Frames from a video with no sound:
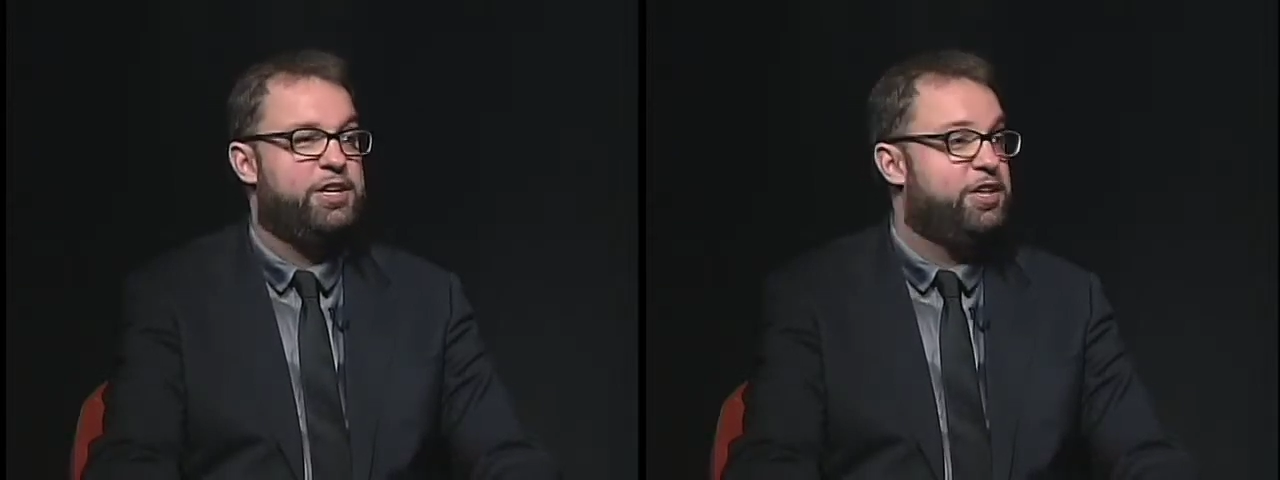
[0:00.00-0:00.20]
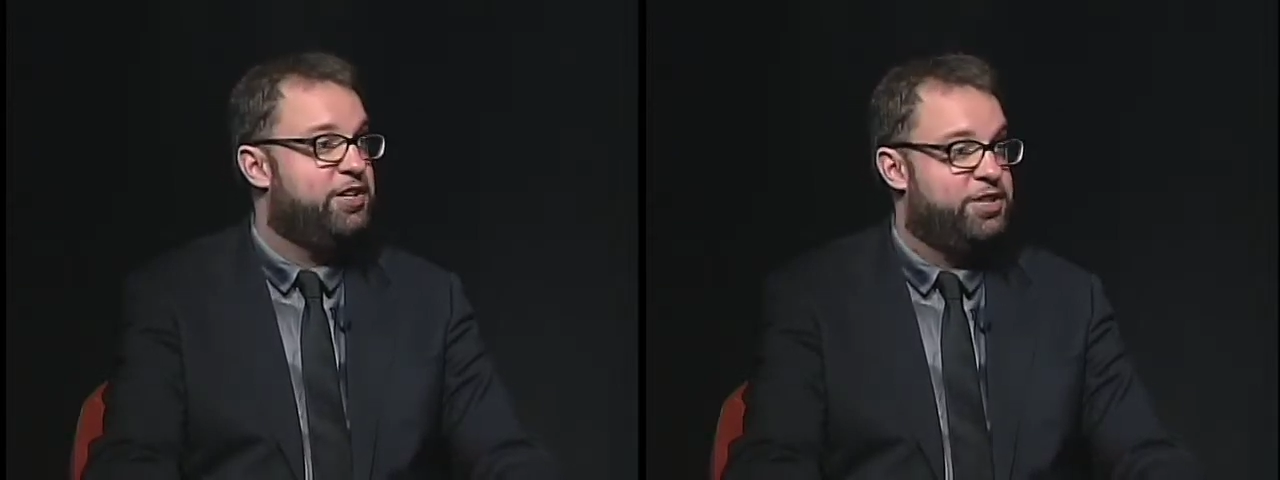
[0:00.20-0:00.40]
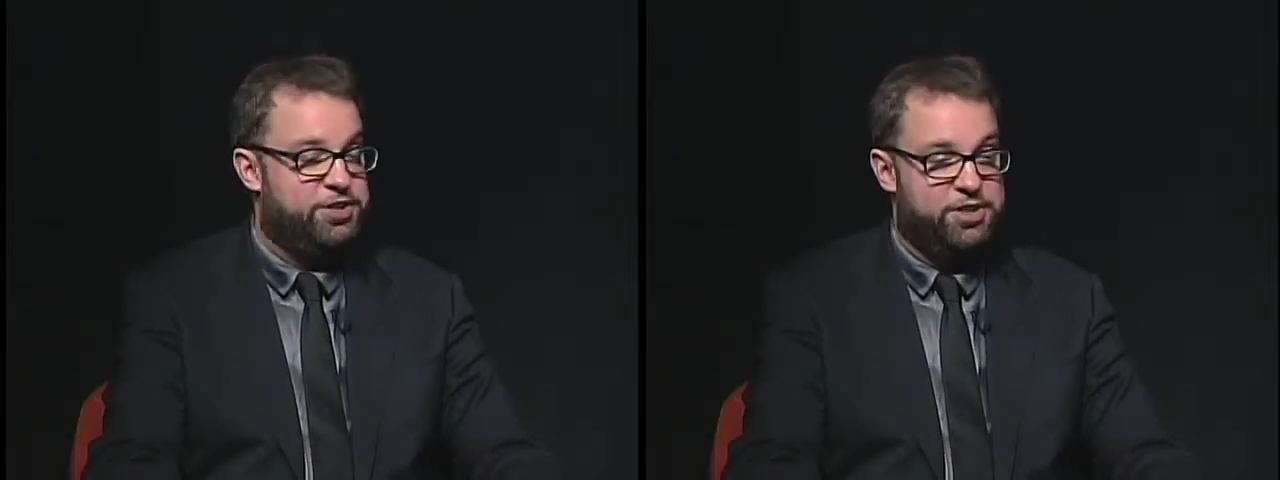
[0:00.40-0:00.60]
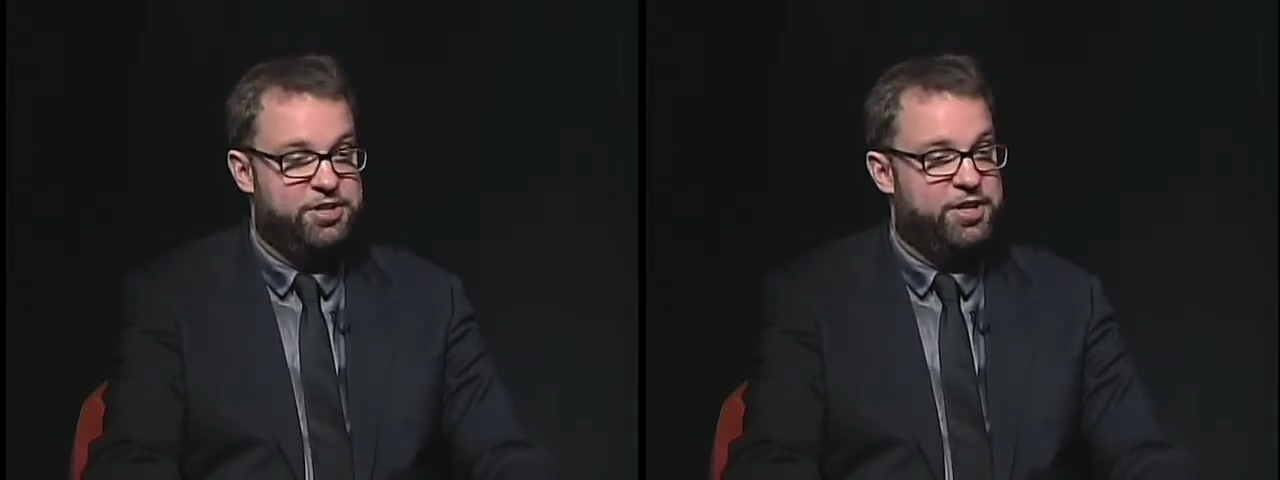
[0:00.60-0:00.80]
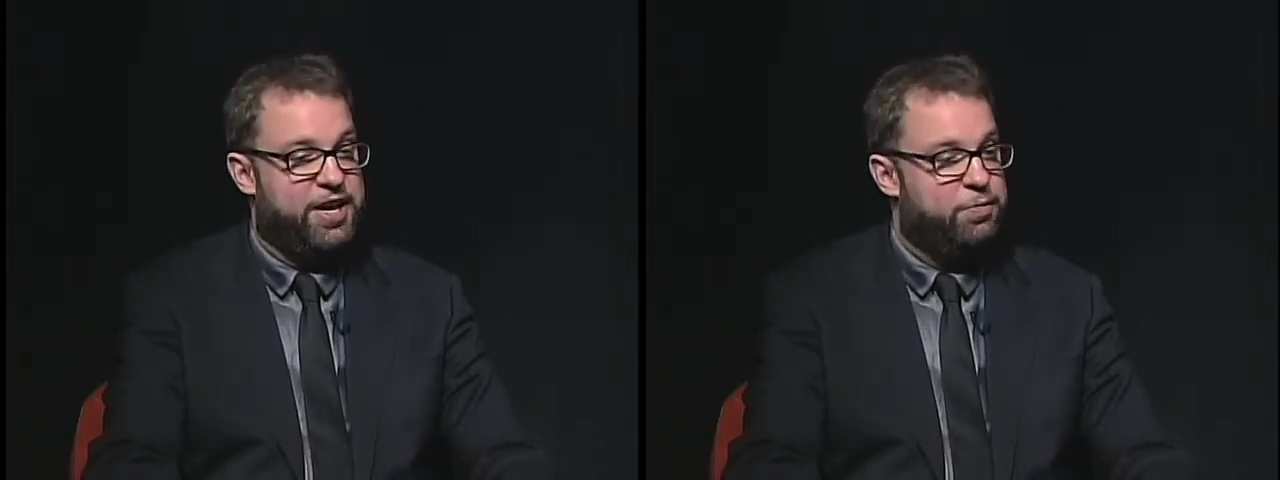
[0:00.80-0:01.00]
And in addition
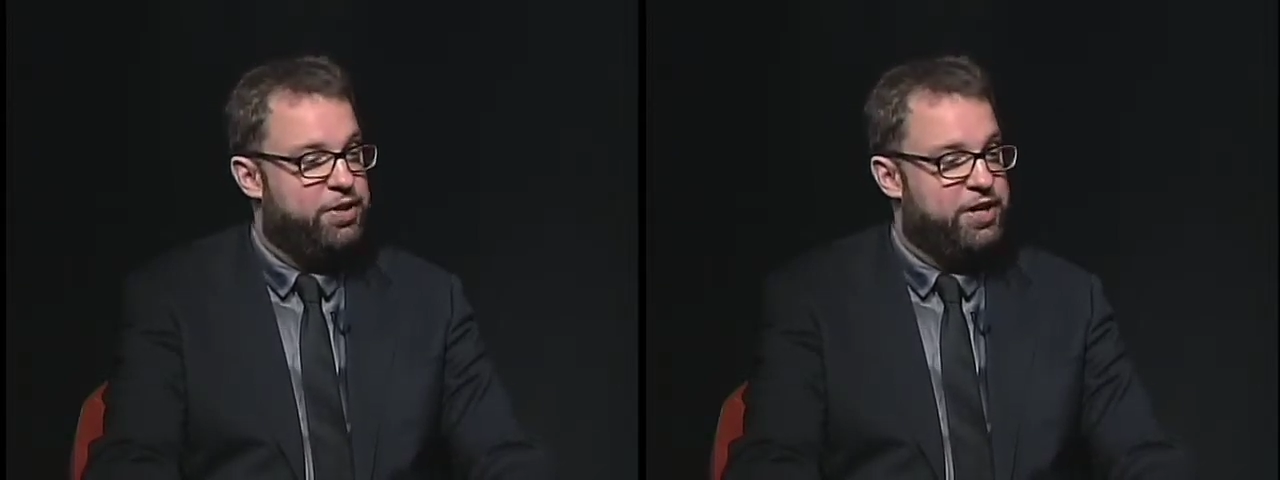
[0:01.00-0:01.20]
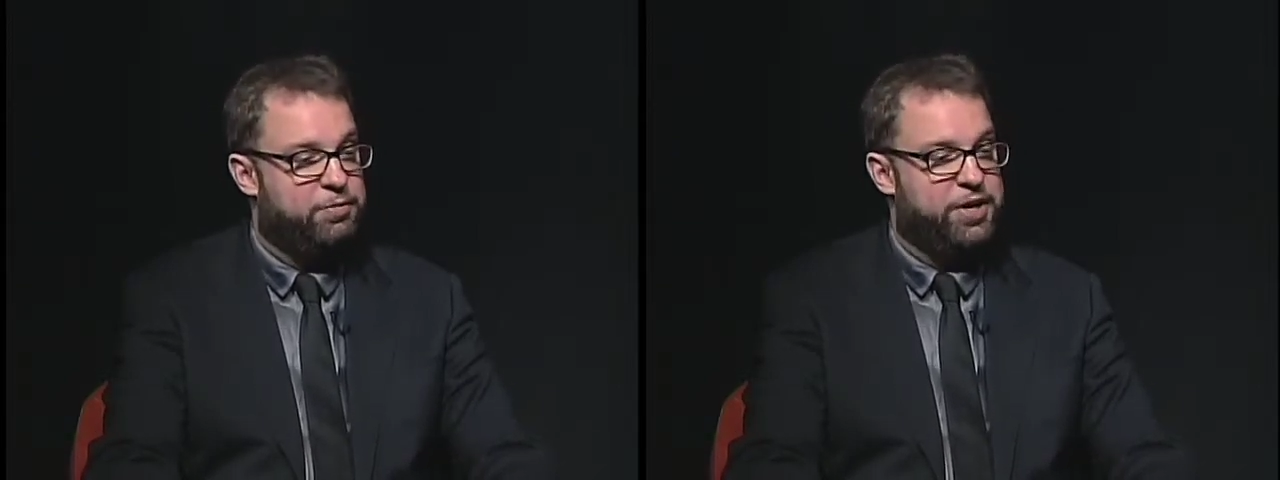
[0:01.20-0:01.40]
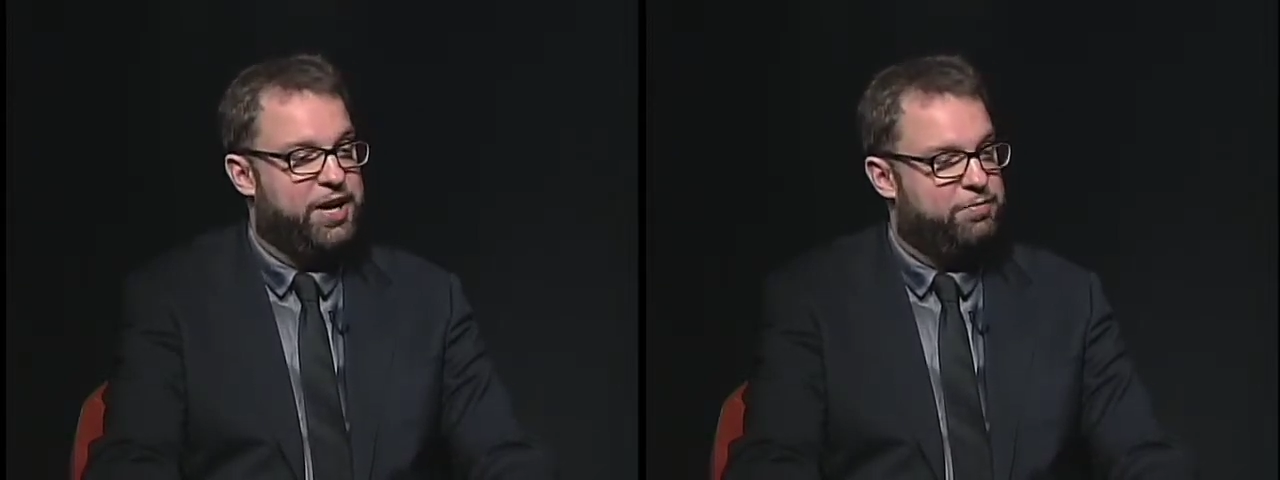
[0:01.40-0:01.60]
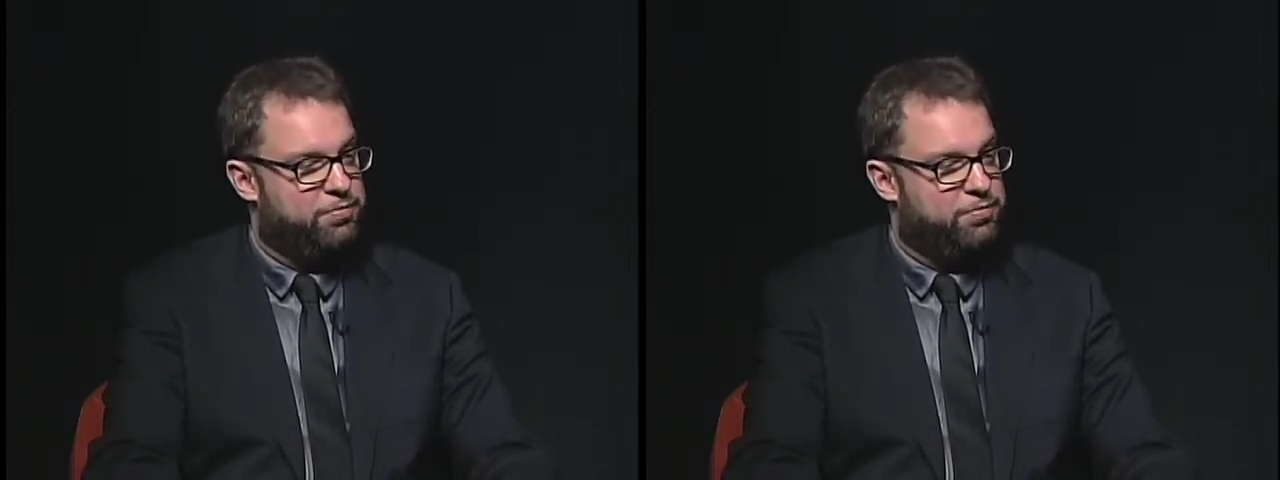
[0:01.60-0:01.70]
to that, we have,